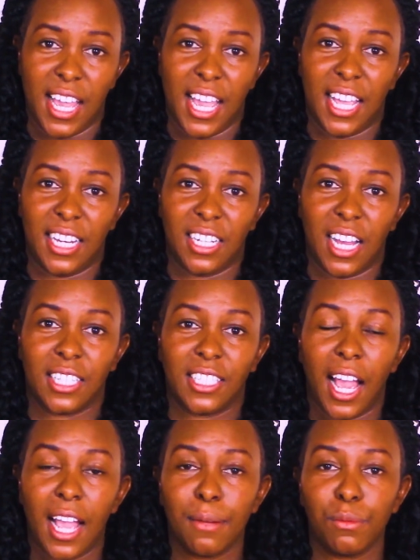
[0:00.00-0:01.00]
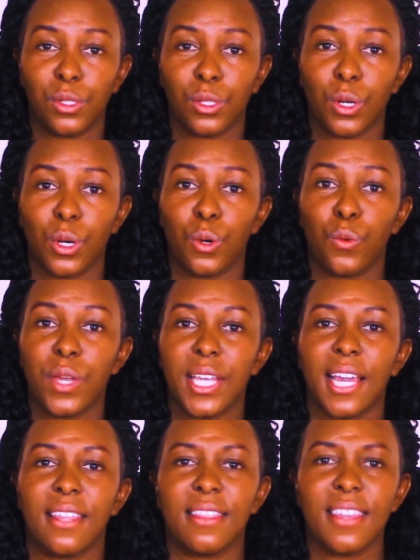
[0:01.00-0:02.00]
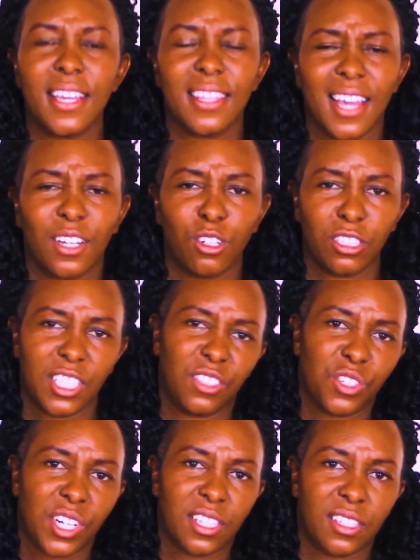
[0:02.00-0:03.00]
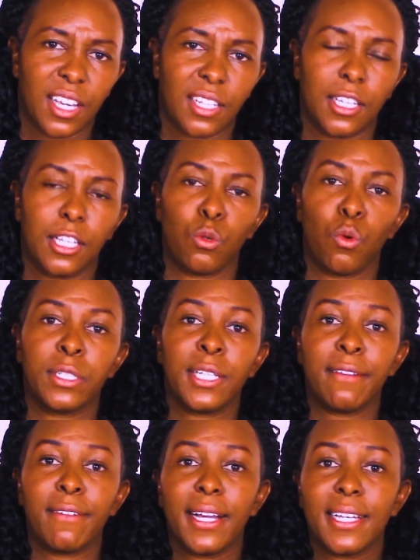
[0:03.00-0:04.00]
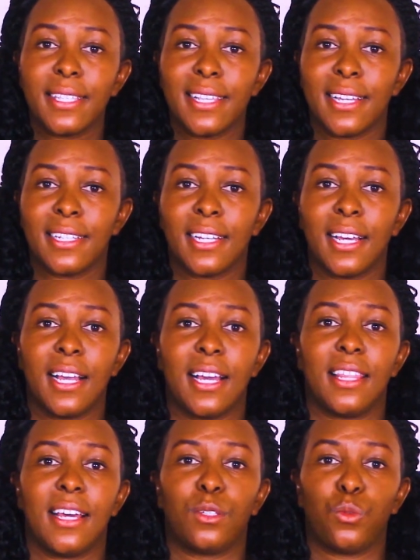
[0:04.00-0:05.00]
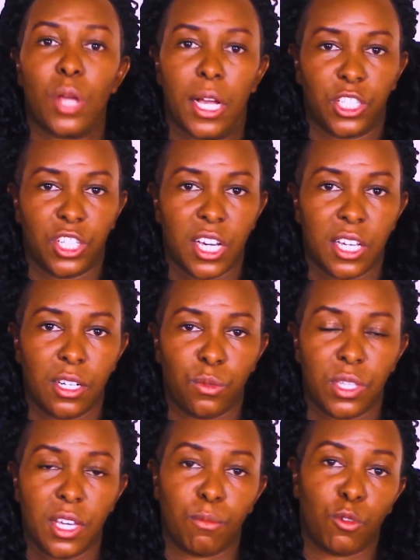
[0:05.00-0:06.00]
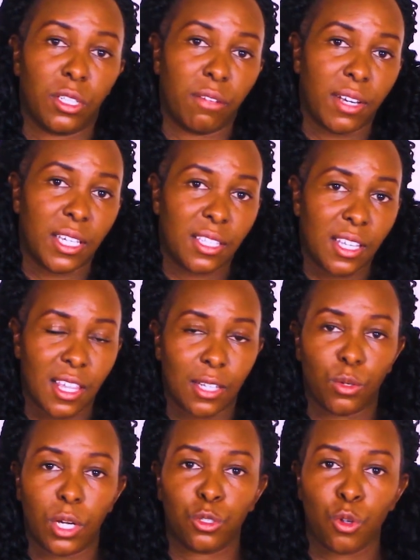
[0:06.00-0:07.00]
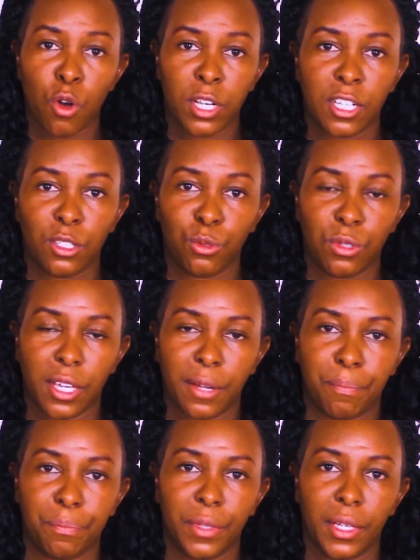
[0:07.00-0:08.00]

And at times, we can think they are not interested in whatever is it that we are sharing with them, whatever is it that we are talking to them.